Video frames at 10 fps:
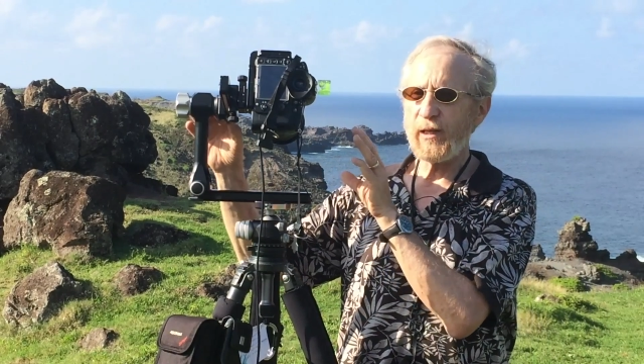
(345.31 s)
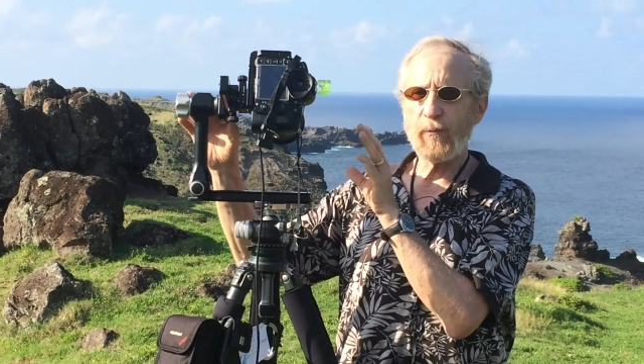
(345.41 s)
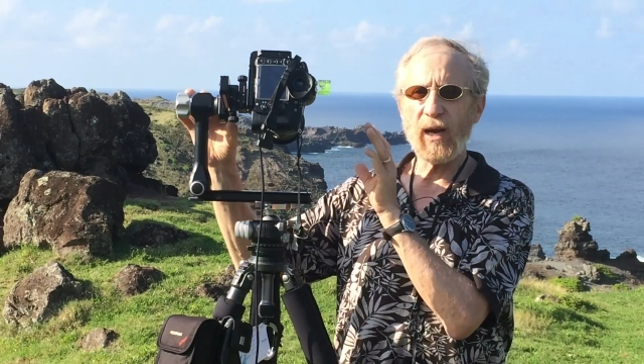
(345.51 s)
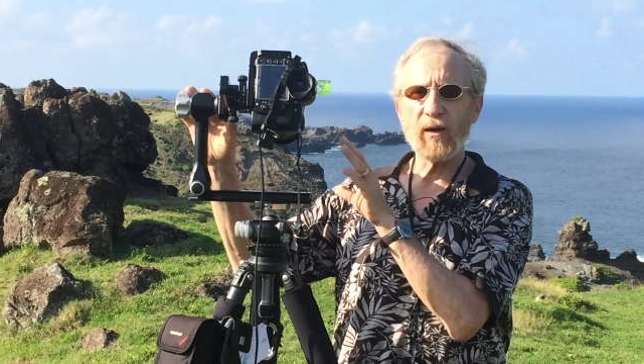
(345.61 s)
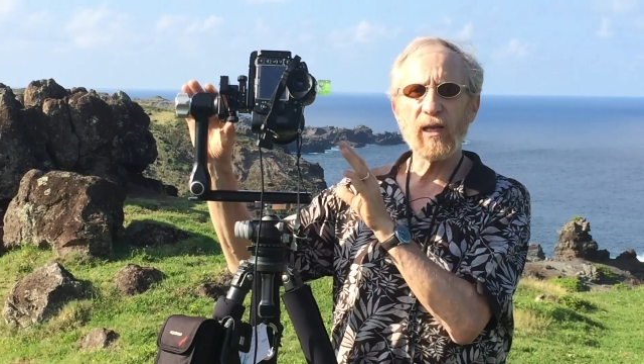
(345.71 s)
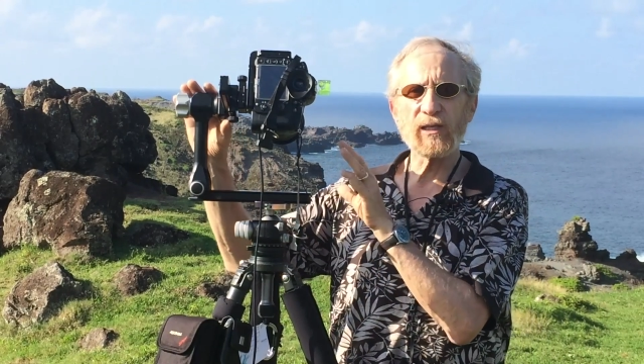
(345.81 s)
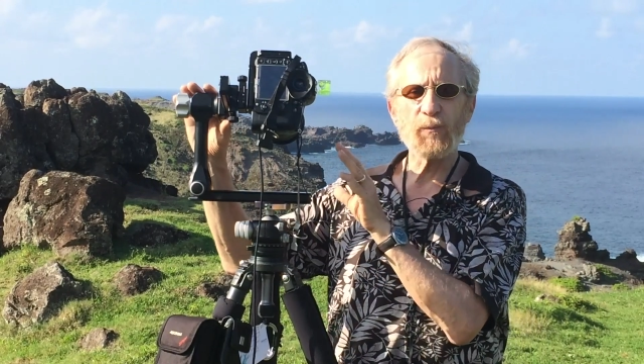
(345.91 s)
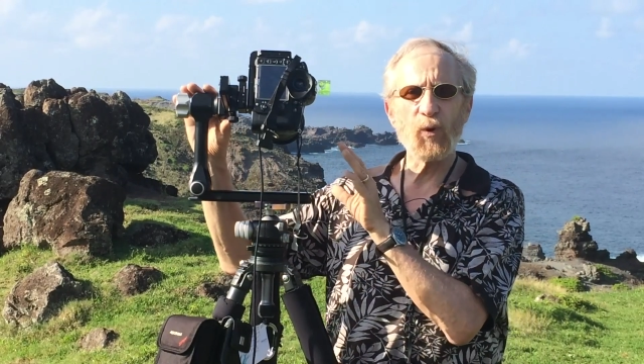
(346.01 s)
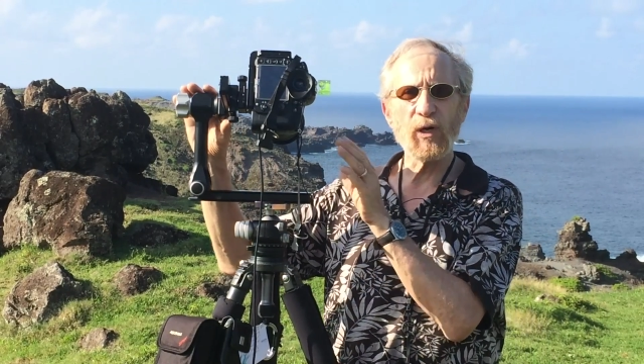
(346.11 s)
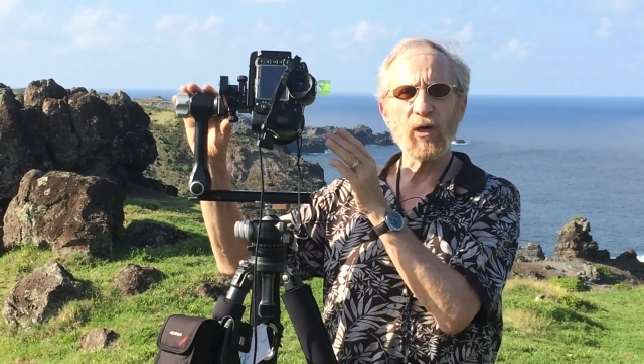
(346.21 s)
parallax
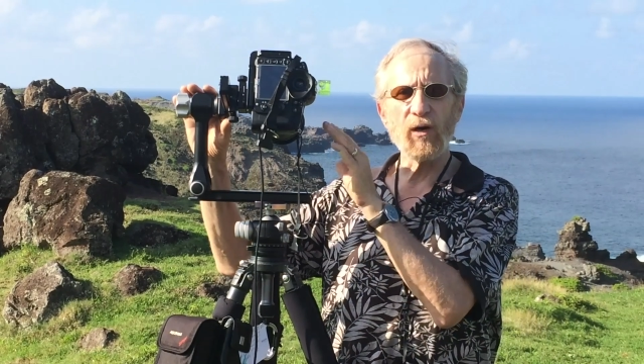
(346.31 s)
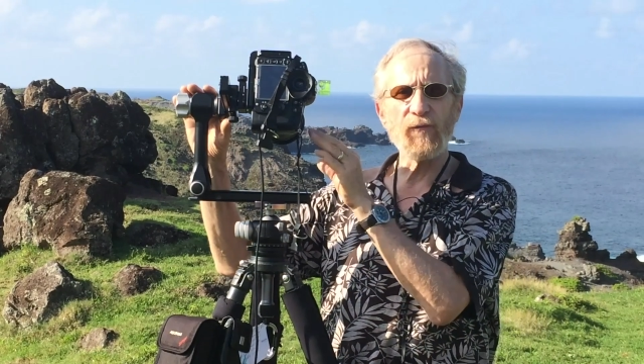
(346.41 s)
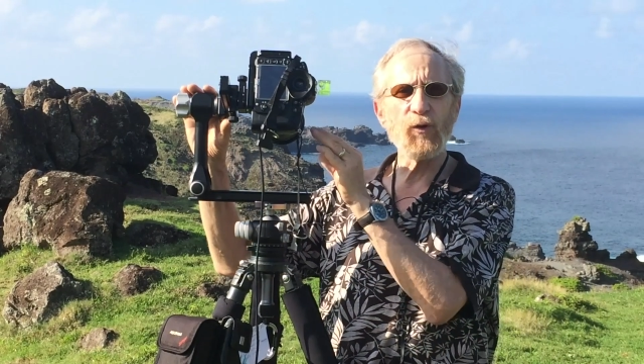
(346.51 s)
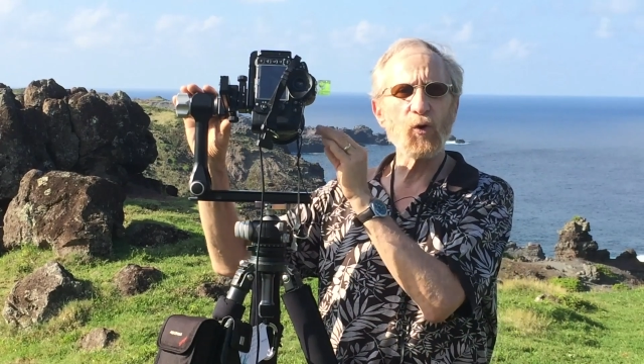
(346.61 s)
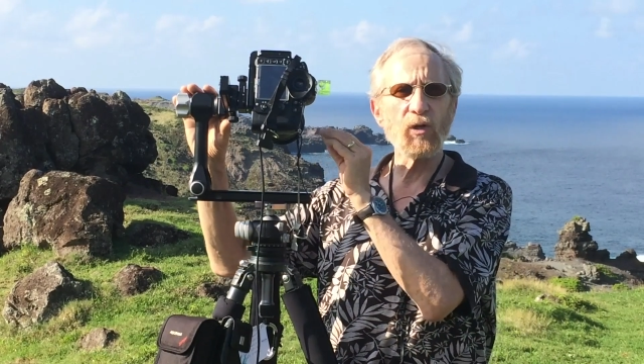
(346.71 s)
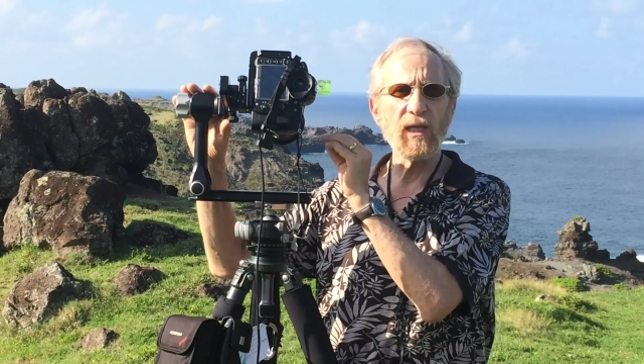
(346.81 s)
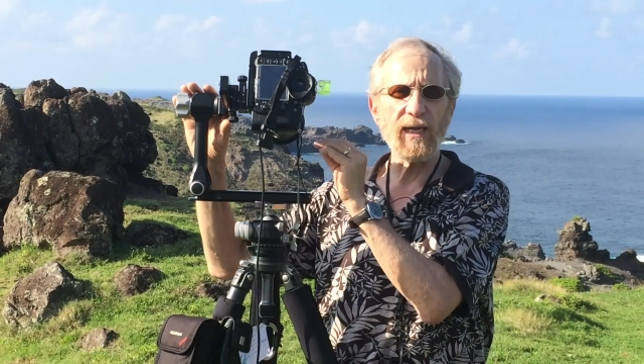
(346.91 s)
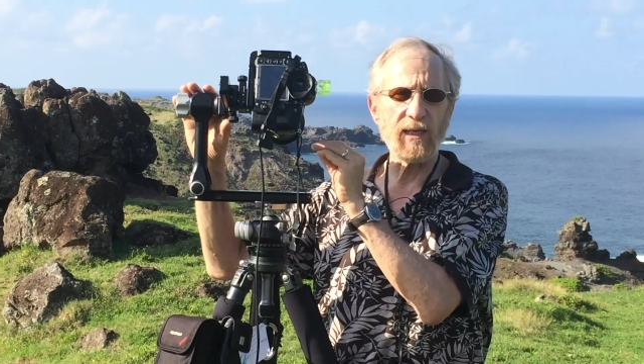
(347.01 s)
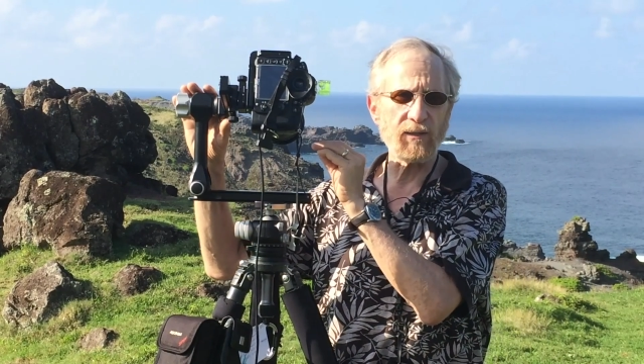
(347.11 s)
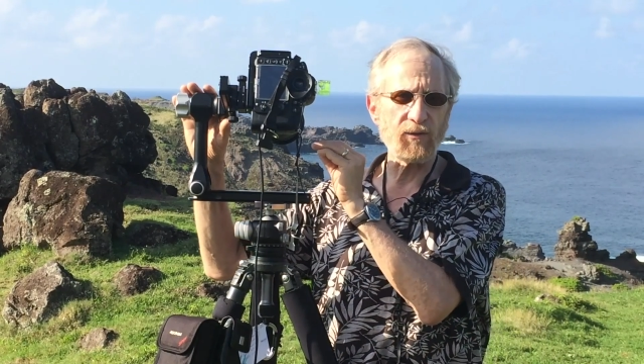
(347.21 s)
point of your
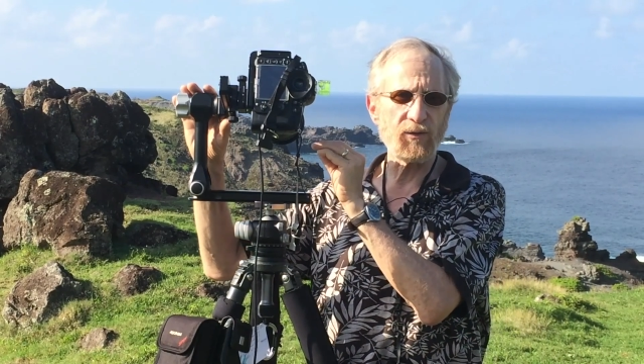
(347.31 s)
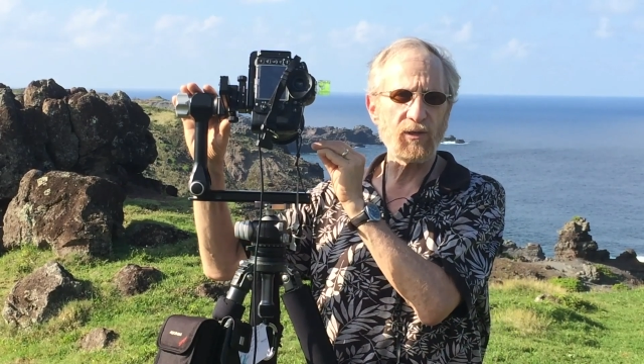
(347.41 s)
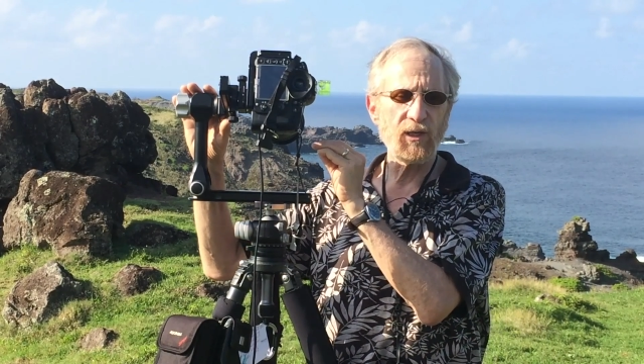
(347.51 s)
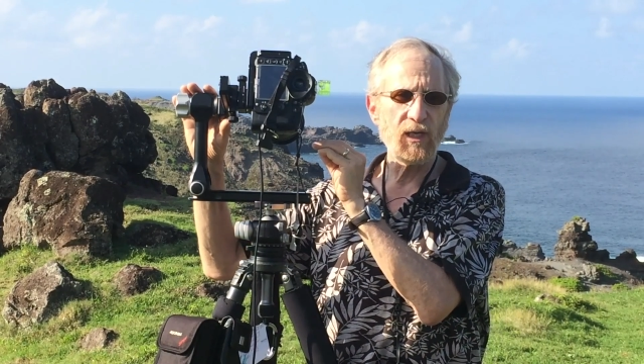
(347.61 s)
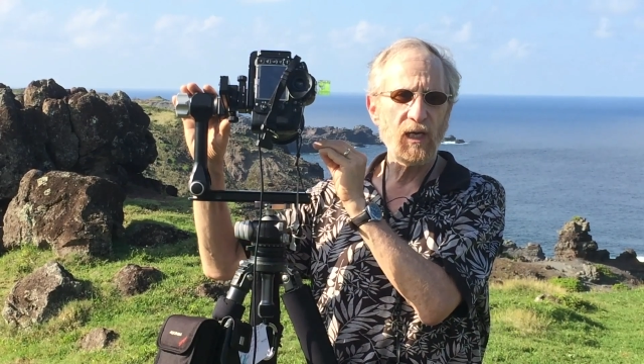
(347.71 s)
lens.